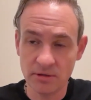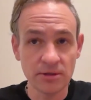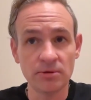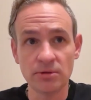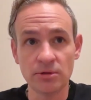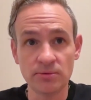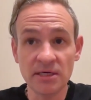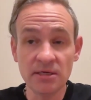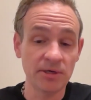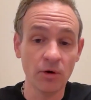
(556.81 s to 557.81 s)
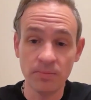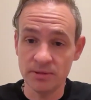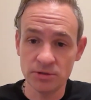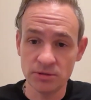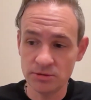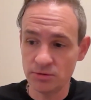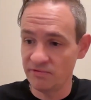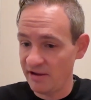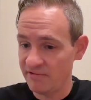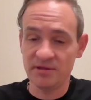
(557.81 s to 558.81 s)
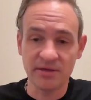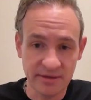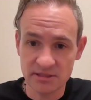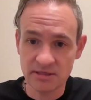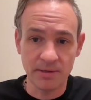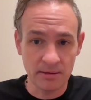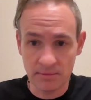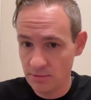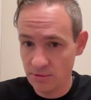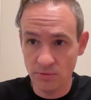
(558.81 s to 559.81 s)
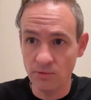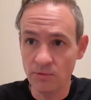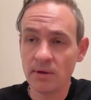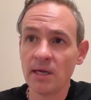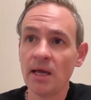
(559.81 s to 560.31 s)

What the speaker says: You need to be open to sort of everything that's coming through,